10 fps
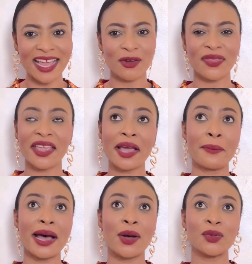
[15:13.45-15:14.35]
I could think
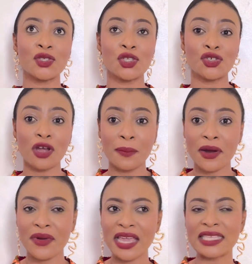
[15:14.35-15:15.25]
about
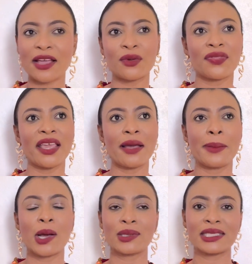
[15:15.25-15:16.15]
strawberries, I could think
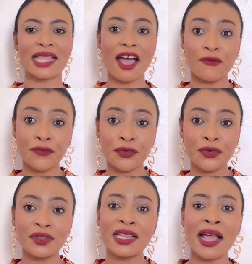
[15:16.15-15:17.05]
about star
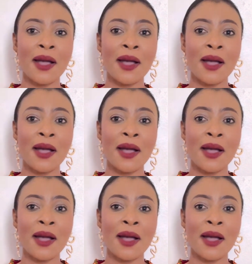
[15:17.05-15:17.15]
fruit,